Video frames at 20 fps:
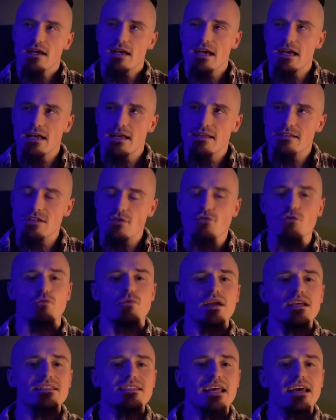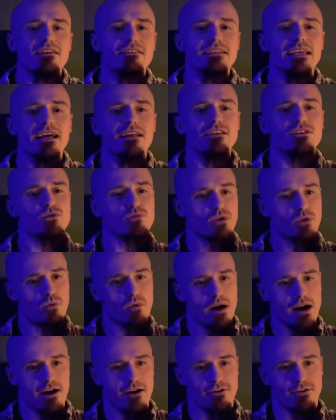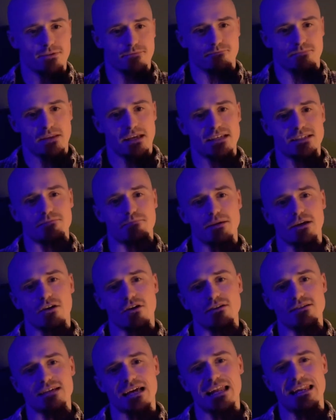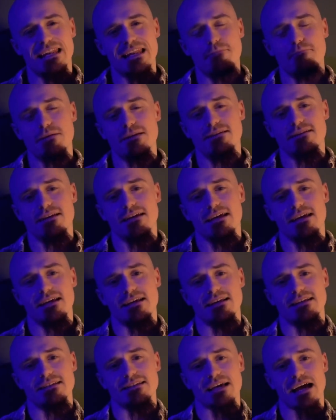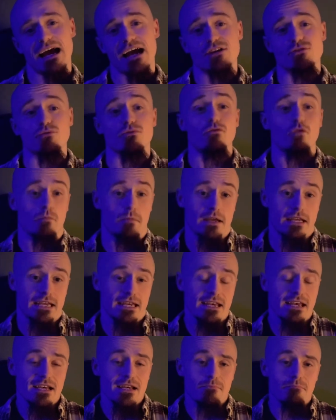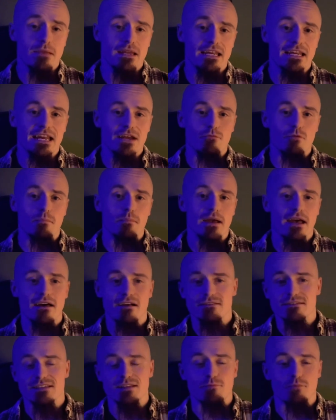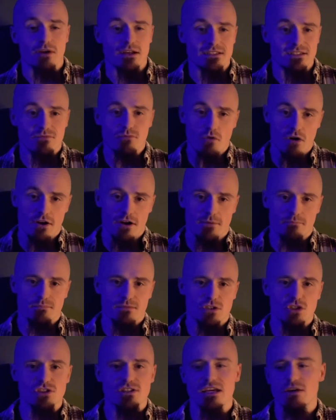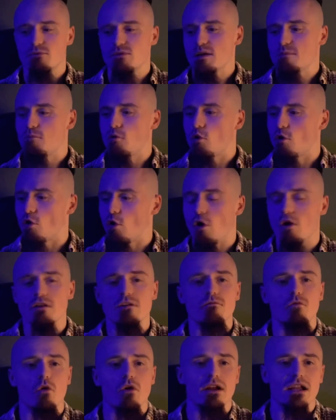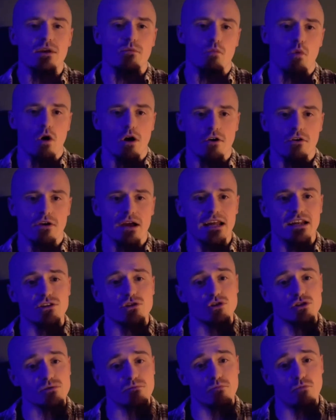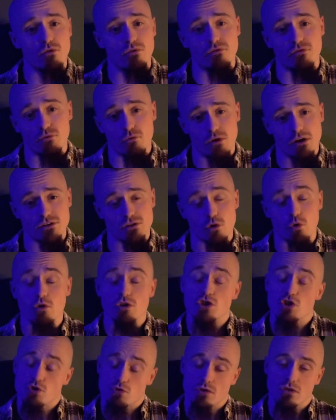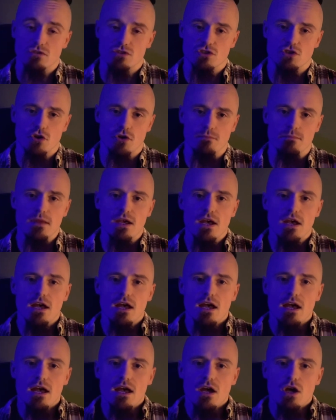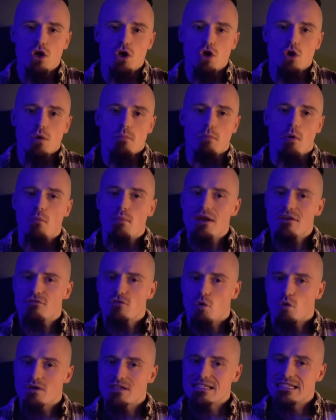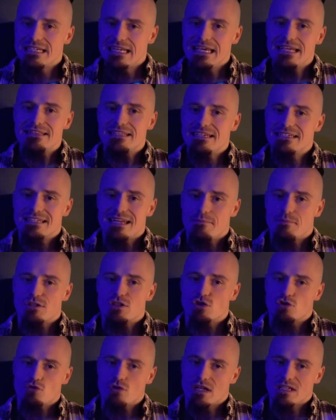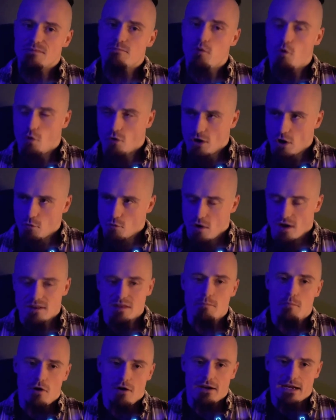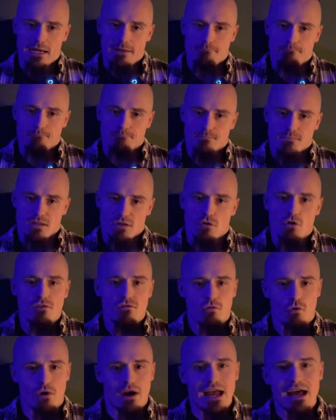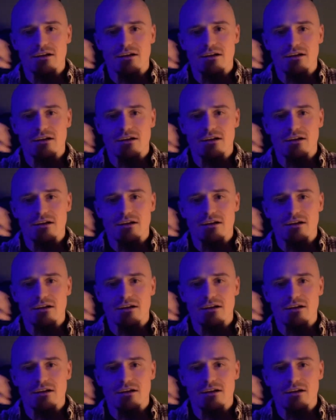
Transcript: is the reason LDL is required is because a lipid is hydrophobic, meaning it repels in the presence of water, just like when you pour olive oil in water and it doesn't move through it, or it struggles to. But we of course need these lipids to transport around the body. Therefore,